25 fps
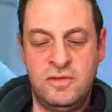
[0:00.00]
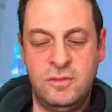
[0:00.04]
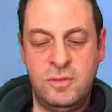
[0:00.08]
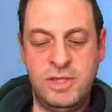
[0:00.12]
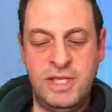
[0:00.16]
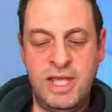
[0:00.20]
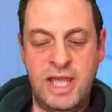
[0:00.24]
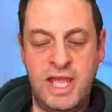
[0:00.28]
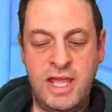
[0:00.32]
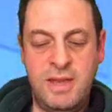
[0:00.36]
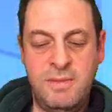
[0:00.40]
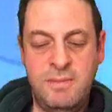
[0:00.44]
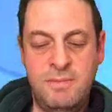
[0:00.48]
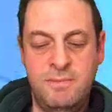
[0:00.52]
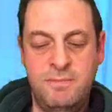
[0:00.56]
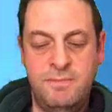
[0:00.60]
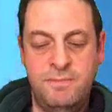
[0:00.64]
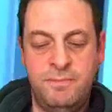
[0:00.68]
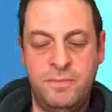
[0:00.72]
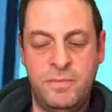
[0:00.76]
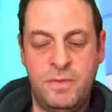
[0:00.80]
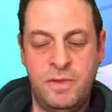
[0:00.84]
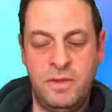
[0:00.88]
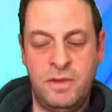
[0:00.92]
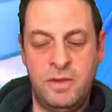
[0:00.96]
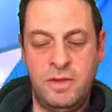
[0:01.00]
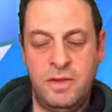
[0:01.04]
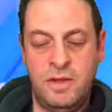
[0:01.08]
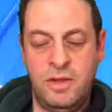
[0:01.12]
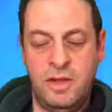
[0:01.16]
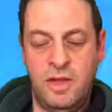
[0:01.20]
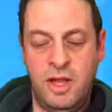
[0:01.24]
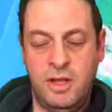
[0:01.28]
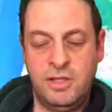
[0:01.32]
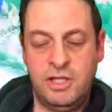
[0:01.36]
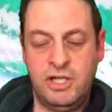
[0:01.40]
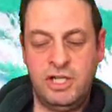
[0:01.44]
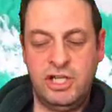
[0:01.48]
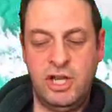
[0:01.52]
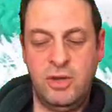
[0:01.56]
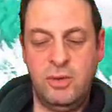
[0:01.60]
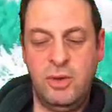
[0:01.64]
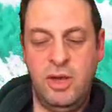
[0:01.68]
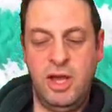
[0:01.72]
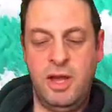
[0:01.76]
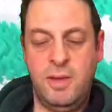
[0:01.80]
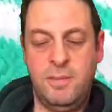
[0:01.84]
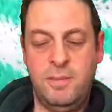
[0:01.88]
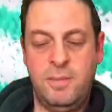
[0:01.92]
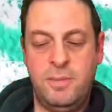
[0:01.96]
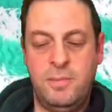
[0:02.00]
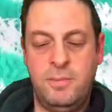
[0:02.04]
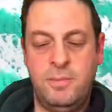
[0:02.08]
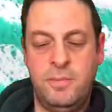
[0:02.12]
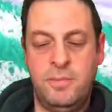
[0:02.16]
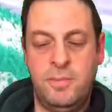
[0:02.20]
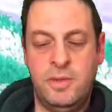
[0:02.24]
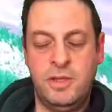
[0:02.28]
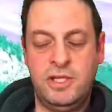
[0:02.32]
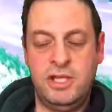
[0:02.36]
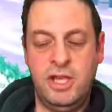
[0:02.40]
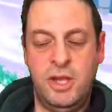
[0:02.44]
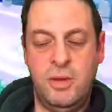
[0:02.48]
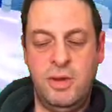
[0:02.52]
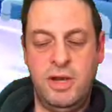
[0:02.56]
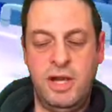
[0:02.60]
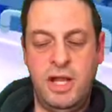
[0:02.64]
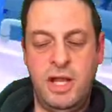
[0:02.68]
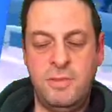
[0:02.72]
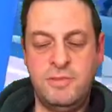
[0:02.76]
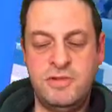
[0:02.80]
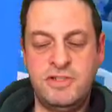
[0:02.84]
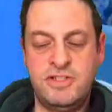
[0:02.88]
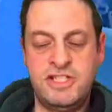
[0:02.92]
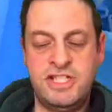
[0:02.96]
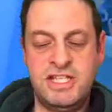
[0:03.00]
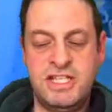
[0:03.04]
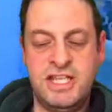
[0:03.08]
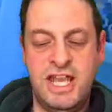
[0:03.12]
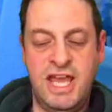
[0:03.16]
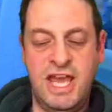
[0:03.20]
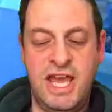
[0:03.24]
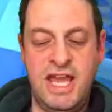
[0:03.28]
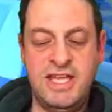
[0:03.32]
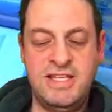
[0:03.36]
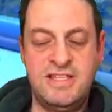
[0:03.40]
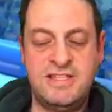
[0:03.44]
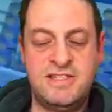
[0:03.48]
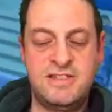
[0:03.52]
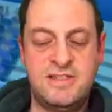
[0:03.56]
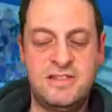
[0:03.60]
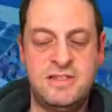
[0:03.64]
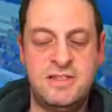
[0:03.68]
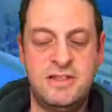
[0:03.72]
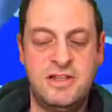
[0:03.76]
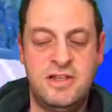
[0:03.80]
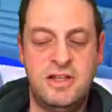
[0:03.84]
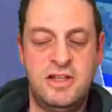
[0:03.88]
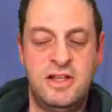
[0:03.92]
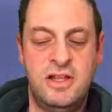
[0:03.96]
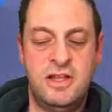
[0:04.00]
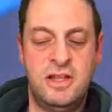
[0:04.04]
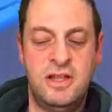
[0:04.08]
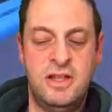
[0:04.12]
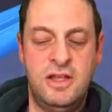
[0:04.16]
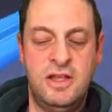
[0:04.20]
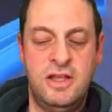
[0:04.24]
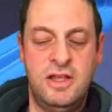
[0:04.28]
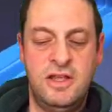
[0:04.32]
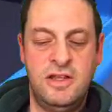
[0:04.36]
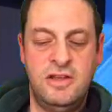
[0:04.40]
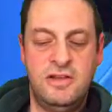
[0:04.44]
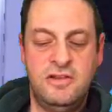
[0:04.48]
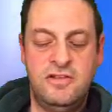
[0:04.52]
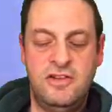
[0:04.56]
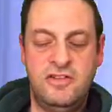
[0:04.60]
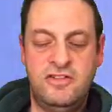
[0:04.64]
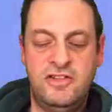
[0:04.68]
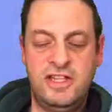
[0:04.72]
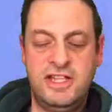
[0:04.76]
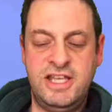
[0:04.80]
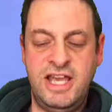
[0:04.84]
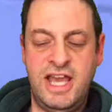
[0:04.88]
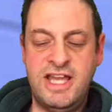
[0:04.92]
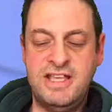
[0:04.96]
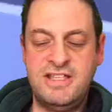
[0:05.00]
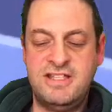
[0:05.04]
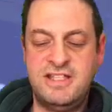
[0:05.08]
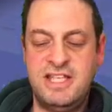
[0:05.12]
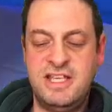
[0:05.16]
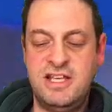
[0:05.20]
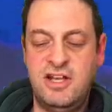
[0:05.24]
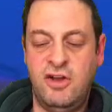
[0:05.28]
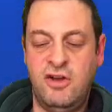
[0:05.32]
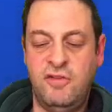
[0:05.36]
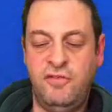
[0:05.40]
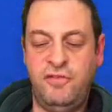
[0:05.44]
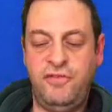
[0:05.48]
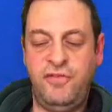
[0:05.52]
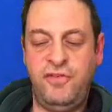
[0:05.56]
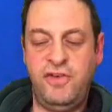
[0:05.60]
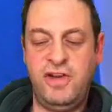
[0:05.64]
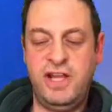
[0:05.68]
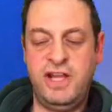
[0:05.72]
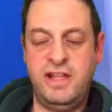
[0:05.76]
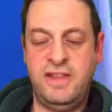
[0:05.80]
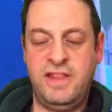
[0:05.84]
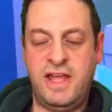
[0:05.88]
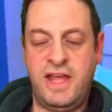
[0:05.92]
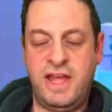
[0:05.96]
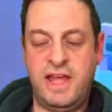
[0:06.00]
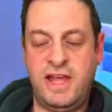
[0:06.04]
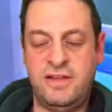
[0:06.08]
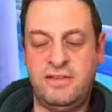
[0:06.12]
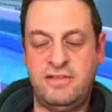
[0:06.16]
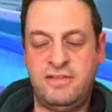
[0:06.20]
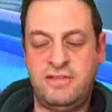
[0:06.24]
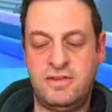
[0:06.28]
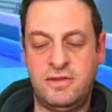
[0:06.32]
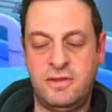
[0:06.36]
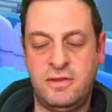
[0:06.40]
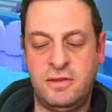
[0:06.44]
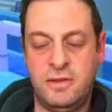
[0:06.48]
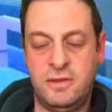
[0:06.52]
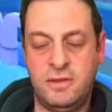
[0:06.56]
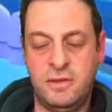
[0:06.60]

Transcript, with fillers: Begin. I'm going to go up. I'm going up just in case. Just in case he got free of that.